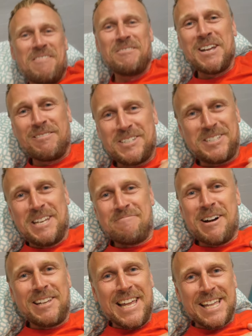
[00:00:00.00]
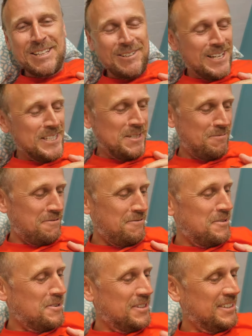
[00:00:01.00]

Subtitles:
I've never seen my leg look like this before.